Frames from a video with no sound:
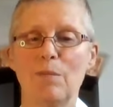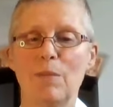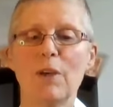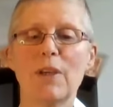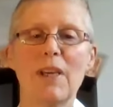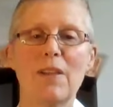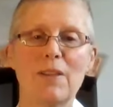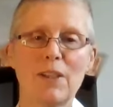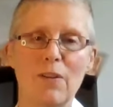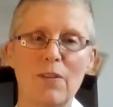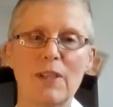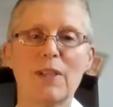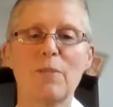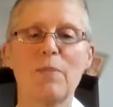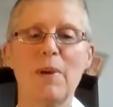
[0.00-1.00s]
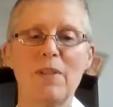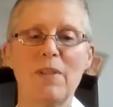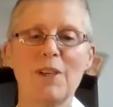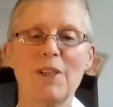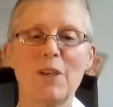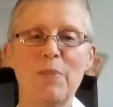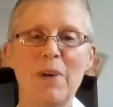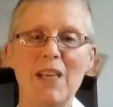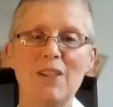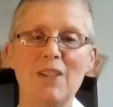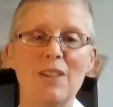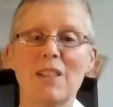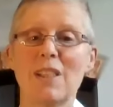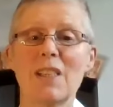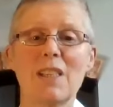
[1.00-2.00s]
Okay, so there's a
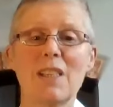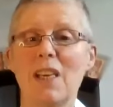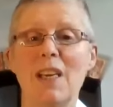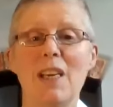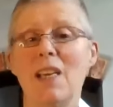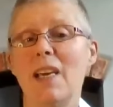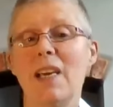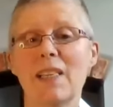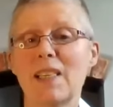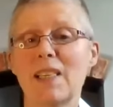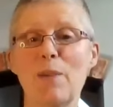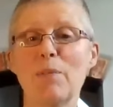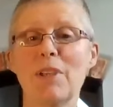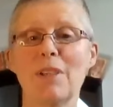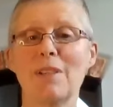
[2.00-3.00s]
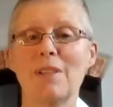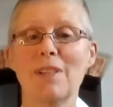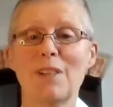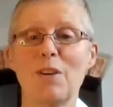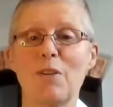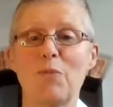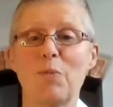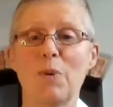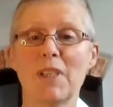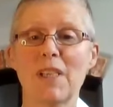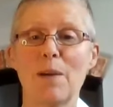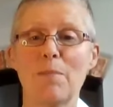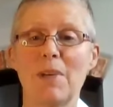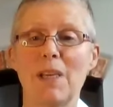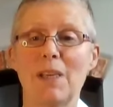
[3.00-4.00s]
patience, there's an acceptance of what's
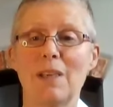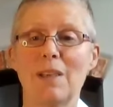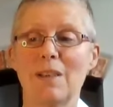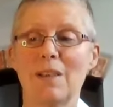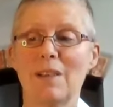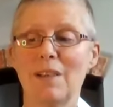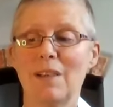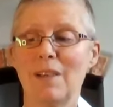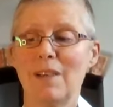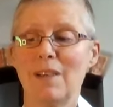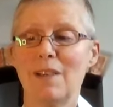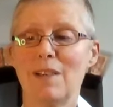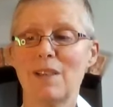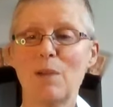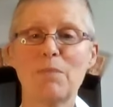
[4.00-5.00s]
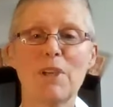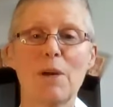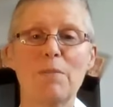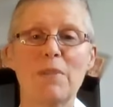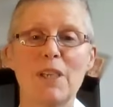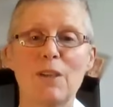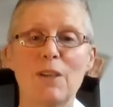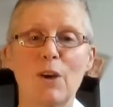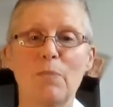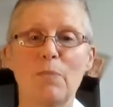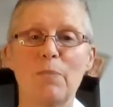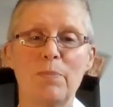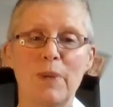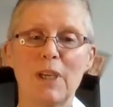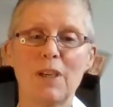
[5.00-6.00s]
happening. Sometimes it's
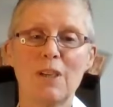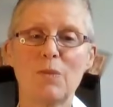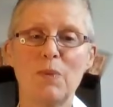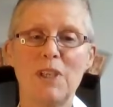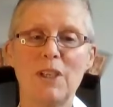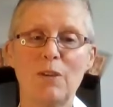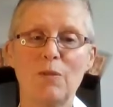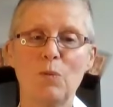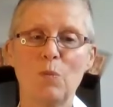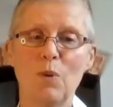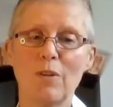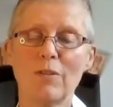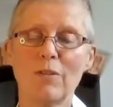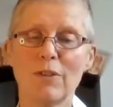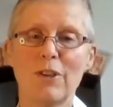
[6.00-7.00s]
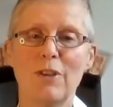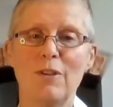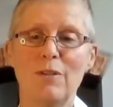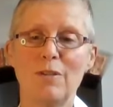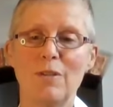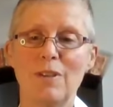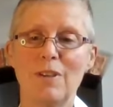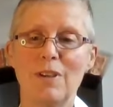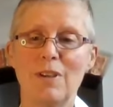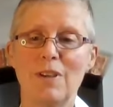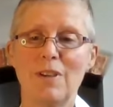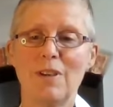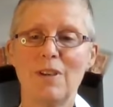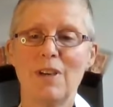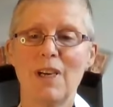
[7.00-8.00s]
not because we don't want to
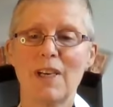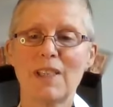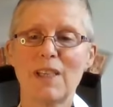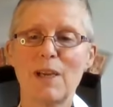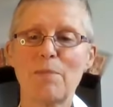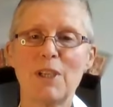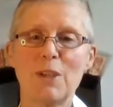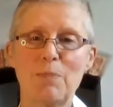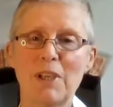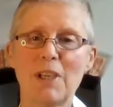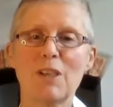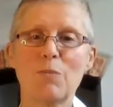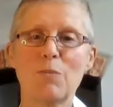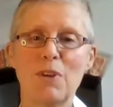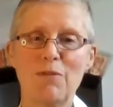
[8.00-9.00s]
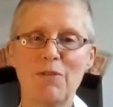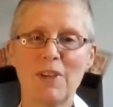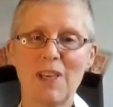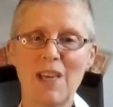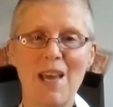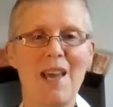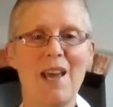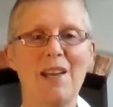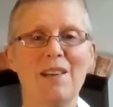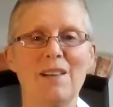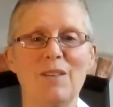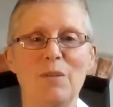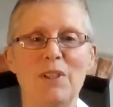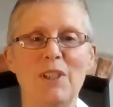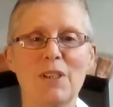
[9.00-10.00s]
accept it, it's because we forget.
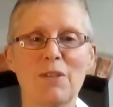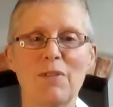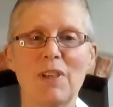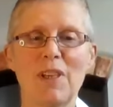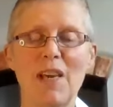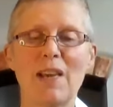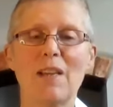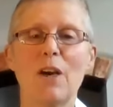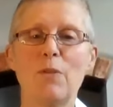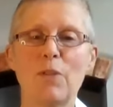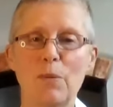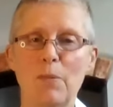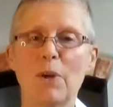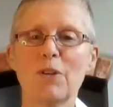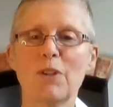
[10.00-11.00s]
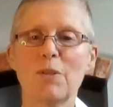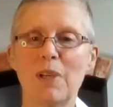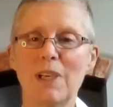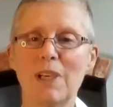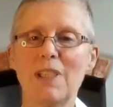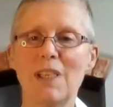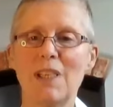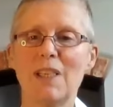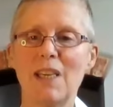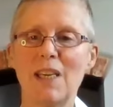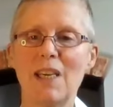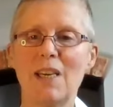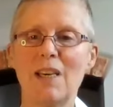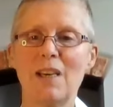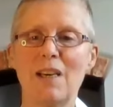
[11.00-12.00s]
We just forget, oh, the possibility is
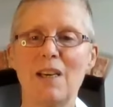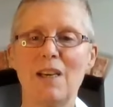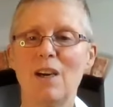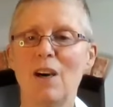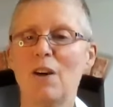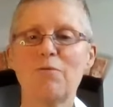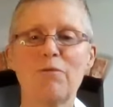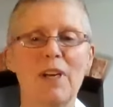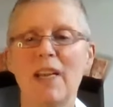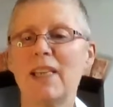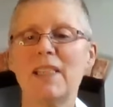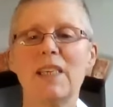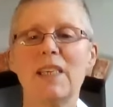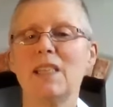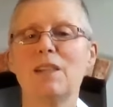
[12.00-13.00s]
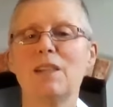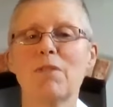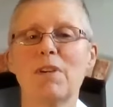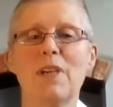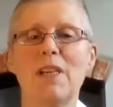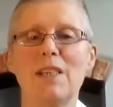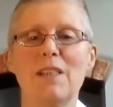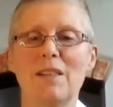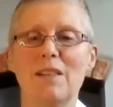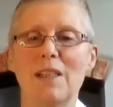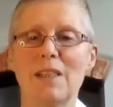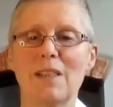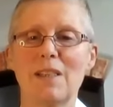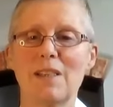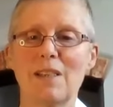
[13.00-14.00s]
here of relating differently to
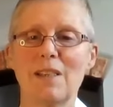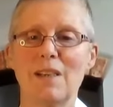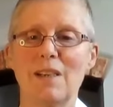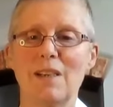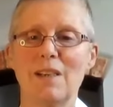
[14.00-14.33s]
this